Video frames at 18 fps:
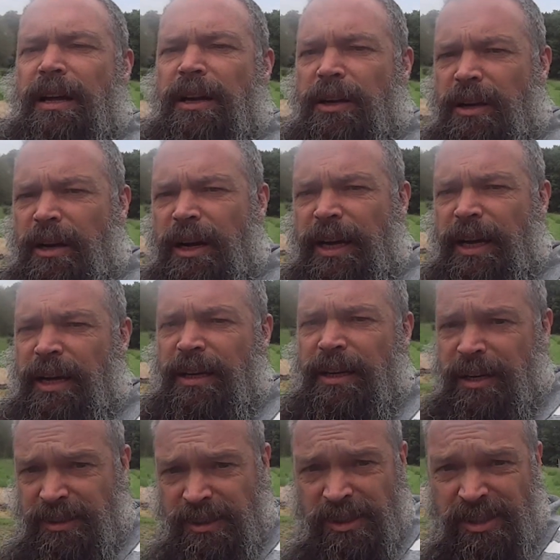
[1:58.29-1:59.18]
Right,
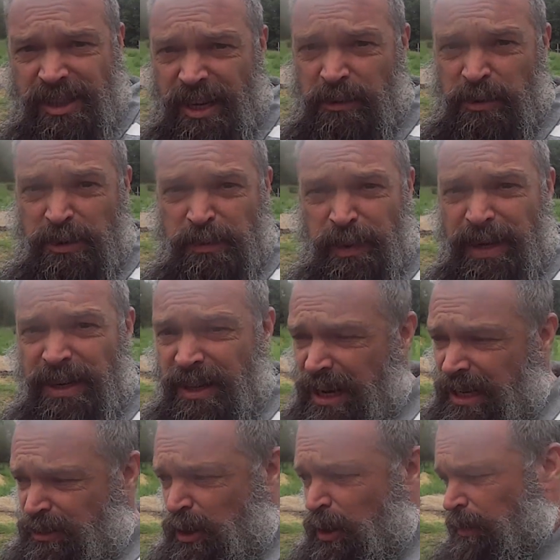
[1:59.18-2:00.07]
as I said, we spent the
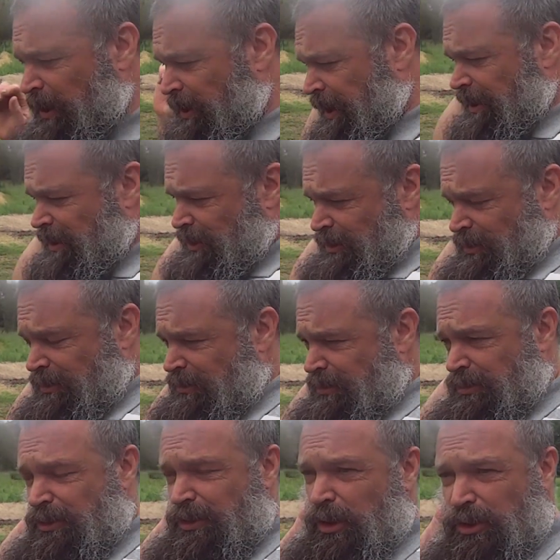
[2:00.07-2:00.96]
last couple of days
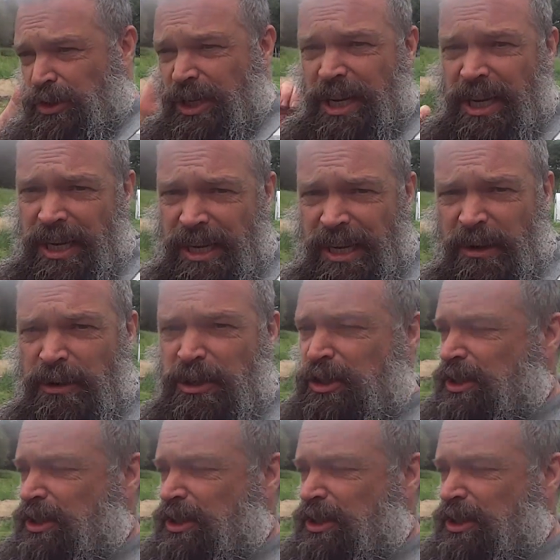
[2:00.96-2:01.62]
dodging in and out of